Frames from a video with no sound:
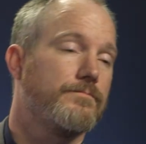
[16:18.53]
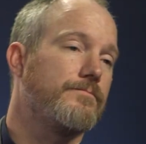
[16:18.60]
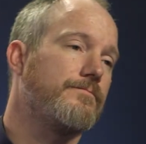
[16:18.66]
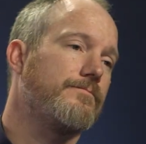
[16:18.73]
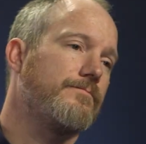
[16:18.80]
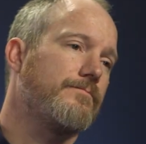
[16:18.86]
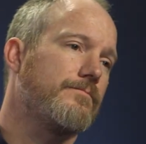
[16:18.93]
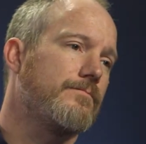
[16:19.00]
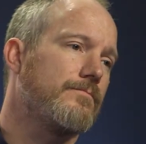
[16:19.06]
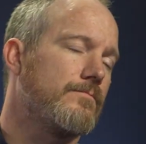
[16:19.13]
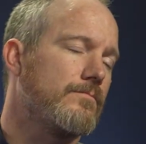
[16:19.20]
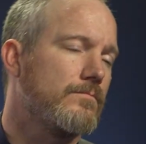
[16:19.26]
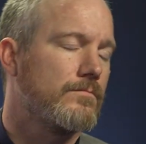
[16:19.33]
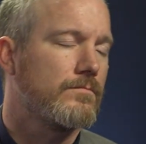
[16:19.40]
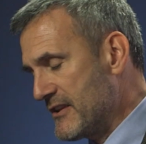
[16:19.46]
um,
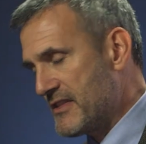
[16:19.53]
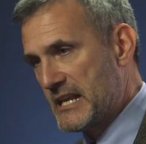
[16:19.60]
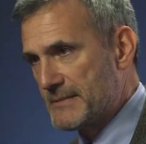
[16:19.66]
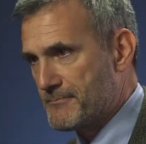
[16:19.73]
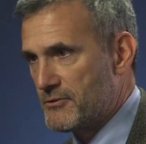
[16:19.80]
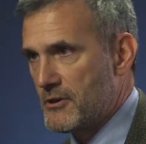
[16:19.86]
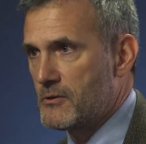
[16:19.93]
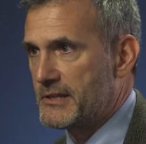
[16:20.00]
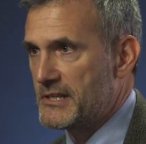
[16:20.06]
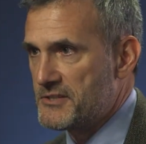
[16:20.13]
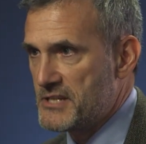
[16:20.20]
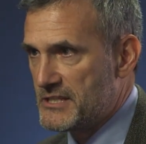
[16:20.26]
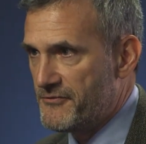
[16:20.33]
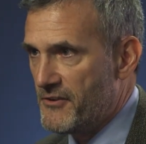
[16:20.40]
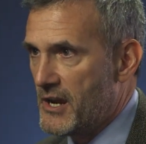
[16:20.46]
everything's broken,
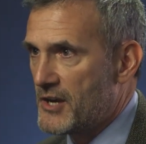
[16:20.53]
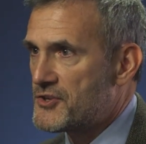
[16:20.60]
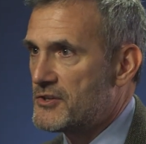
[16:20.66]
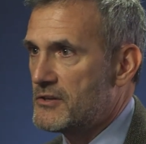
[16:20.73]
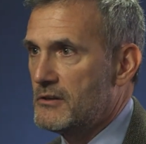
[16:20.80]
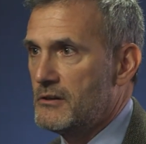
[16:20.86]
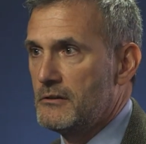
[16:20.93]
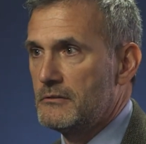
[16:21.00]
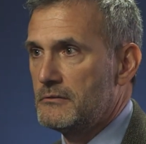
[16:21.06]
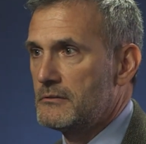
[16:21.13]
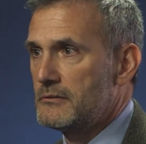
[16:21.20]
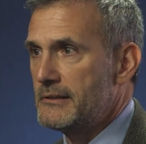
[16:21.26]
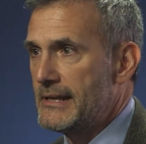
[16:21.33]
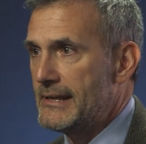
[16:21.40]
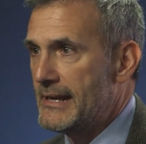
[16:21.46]
dysfunctional,
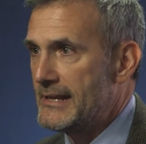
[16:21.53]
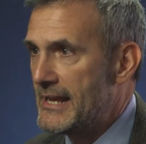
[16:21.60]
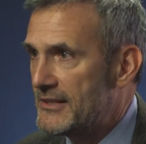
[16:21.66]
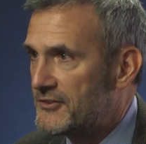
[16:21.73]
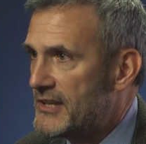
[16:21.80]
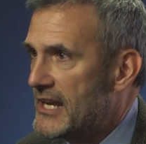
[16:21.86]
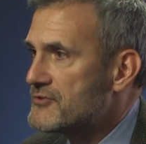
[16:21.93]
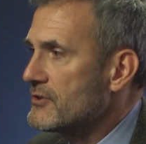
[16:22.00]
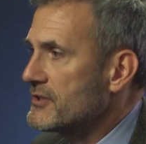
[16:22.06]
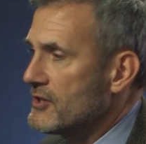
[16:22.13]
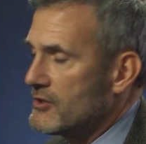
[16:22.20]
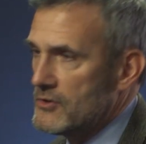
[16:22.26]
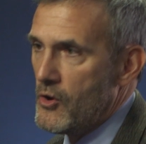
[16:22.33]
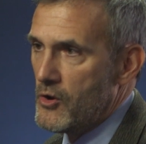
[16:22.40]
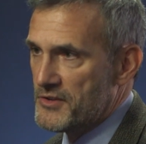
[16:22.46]

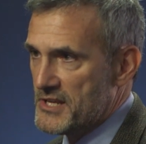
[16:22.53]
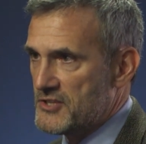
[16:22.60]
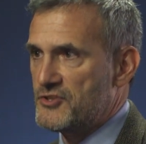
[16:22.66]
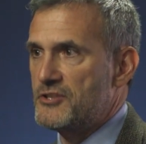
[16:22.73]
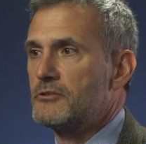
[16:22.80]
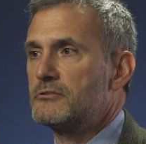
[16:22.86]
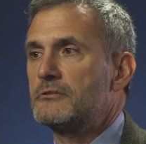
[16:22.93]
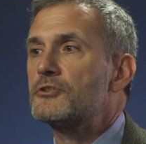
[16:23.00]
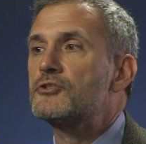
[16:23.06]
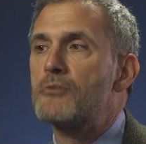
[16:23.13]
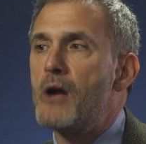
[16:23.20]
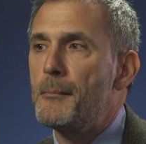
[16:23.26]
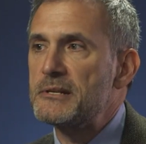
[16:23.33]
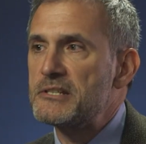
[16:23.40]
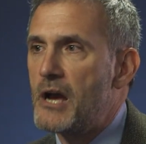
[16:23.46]
etc. all these children are
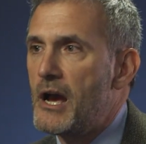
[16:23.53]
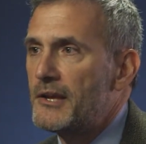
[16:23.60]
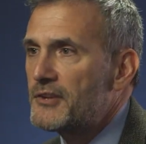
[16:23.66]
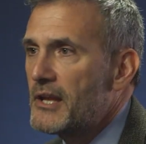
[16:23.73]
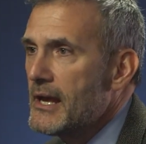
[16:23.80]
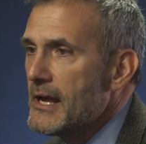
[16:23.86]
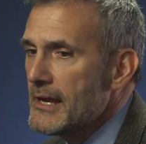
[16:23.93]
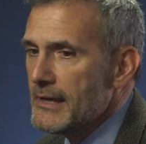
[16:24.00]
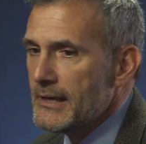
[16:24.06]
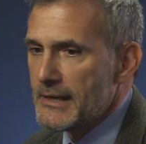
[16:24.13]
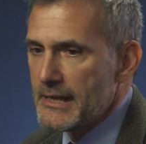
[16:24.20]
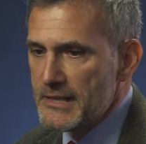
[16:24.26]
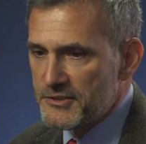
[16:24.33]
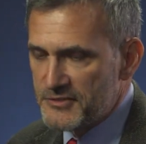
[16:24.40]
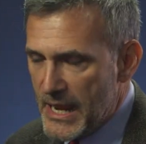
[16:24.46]
traumatized. Right
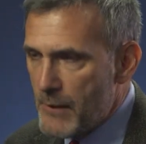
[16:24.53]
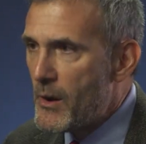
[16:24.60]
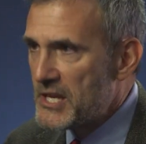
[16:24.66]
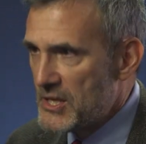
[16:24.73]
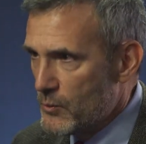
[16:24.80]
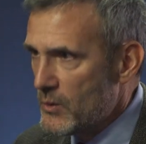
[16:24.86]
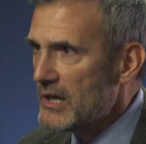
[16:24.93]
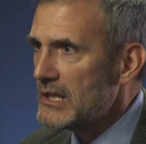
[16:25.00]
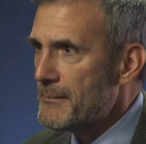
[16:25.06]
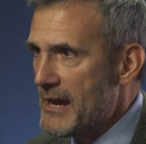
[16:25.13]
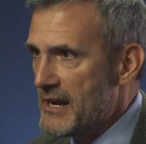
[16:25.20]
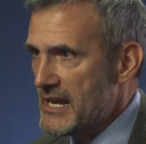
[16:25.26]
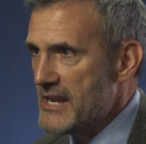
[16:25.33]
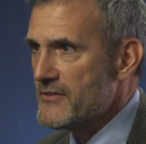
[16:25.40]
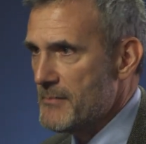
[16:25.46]
say what you will
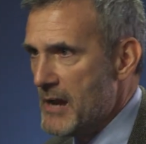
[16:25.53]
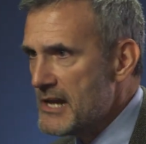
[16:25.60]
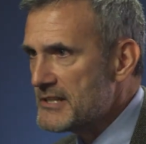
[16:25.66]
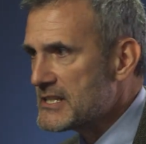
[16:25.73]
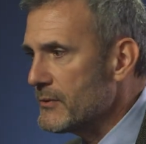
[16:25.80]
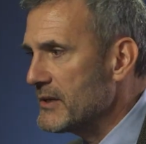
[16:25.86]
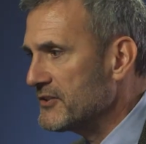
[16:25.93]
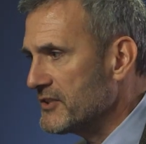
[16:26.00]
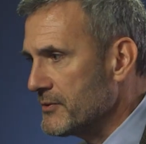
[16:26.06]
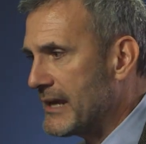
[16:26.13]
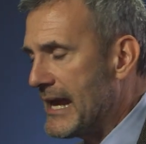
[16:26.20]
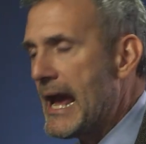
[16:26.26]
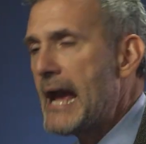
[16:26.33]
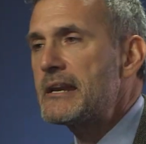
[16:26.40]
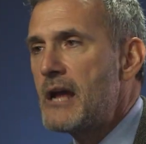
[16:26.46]
about Eva Moskowitz, you
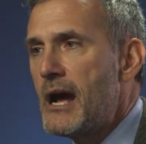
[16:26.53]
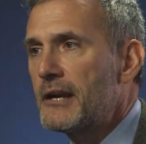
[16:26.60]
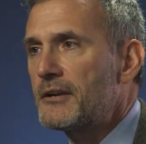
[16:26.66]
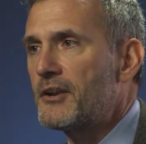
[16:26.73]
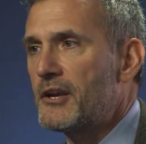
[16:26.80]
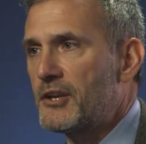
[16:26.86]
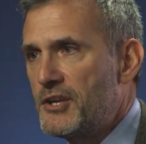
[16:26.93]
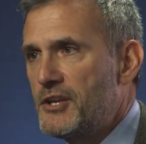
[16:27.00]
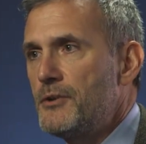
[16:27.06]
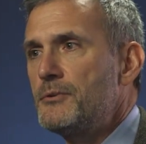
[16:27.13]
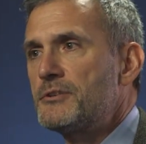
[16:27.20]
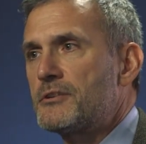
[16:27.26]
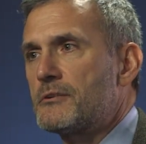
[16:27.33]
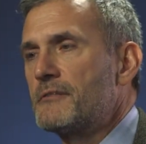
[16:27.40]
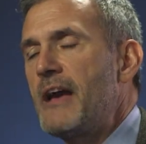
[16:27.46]
cannot
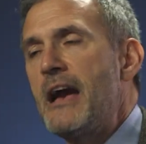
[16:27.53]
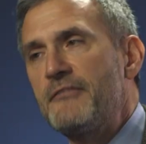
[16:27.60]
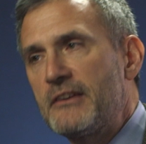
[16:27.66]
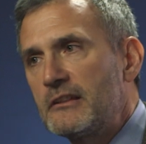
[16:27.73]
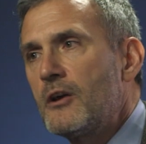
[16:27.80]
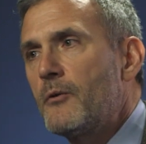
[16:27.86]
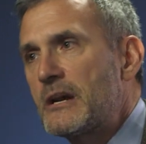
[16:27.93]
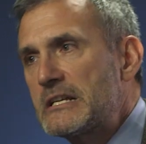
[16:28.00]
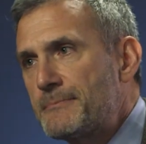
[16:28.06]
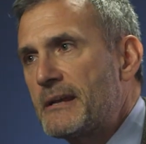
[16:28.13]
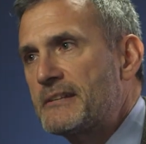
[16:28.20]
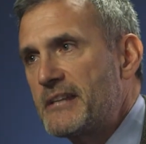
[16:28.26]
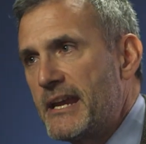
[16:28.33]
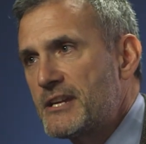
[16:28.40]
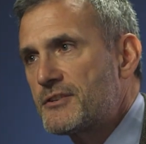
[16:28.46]
accuse her of having low
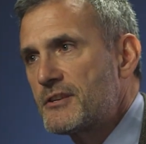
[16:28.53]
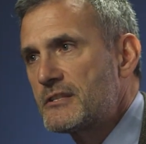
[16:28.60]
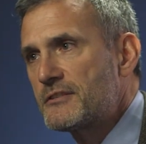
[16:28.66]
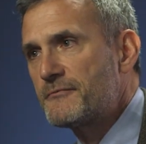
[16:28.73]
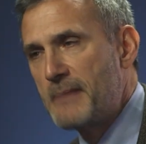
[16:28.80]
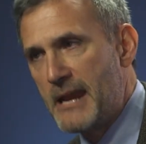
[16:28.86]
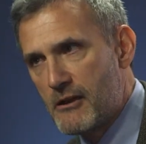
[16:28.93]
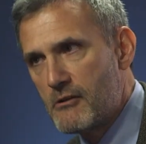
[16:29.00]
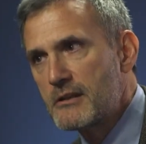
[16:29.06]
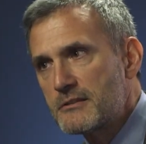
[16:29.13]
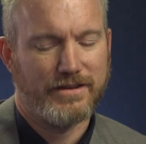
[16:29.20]
expectations of parents.